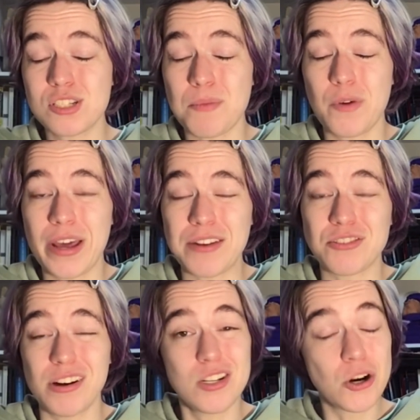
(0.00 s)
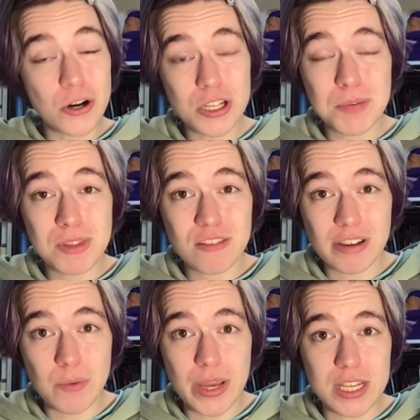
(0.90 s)
I'm going to have to return them in
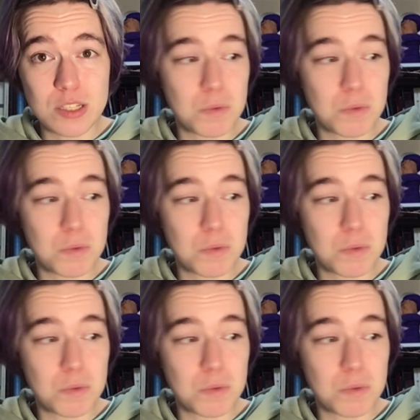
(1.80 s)
3 weeks,